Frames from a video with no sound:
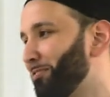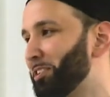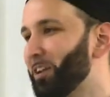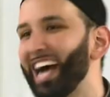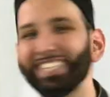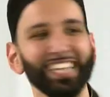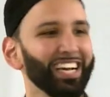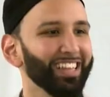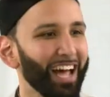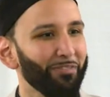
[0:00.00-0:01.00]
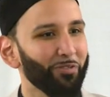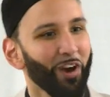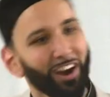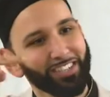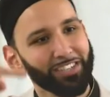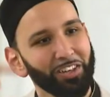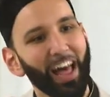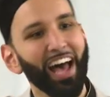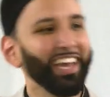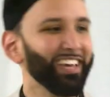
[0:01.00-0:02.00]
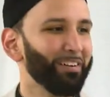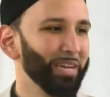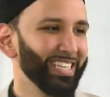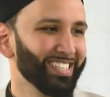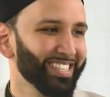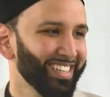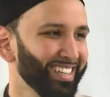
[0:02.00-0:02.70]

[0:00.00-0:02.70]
what you're asking Allah for are still akhirah based.